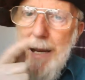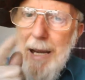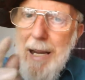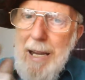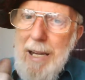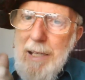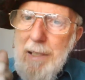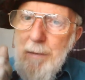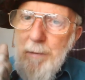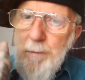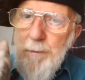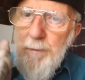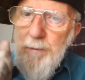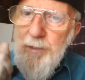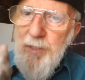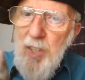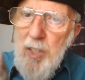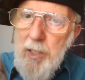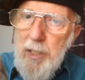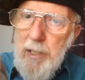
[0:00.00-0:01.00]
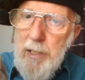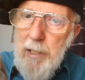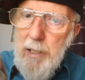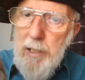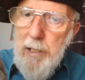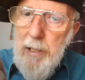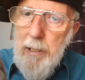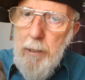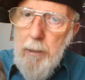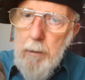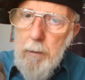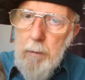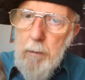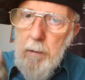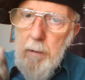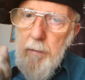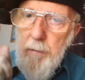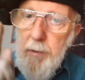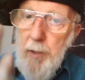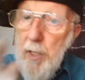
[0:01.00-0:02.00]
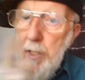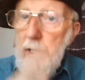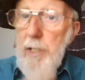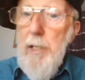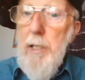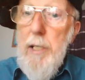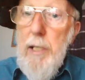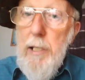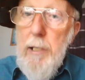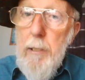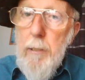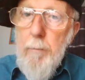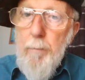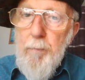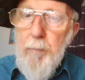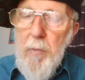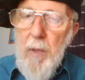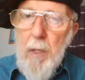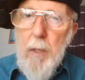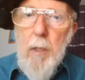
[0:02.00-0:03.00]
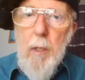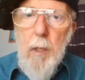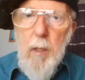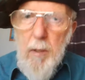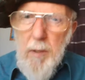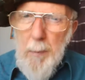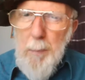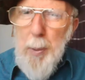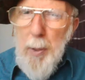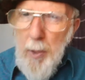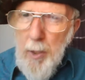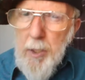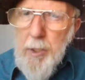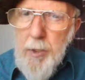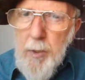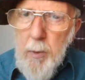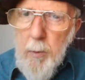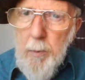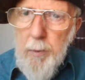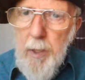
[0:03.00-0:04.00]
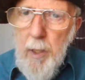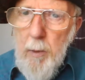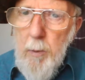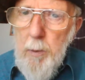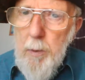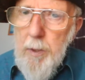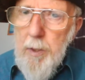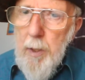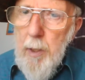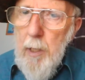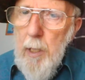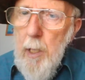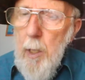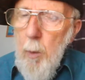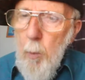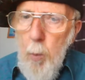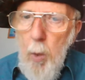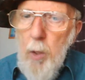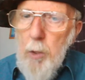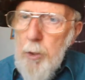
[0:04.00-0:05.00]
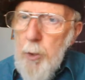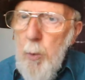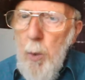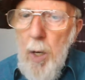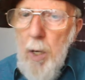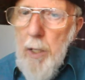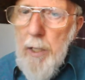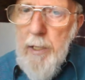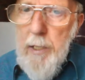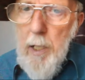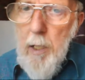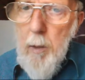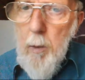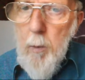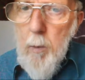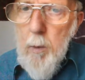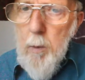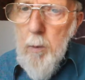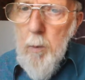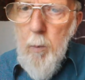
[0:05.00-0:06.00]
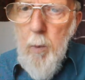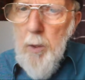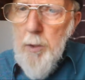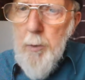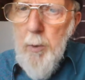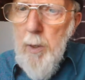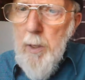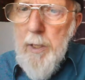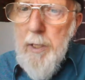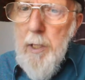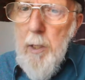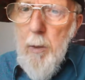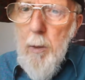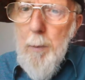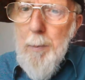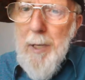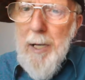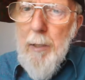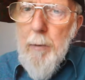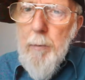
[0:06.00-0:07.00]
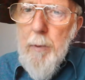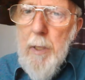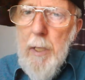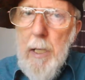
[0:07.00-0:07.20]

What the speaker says: And finally, on a personal note, what do I know? What do I know about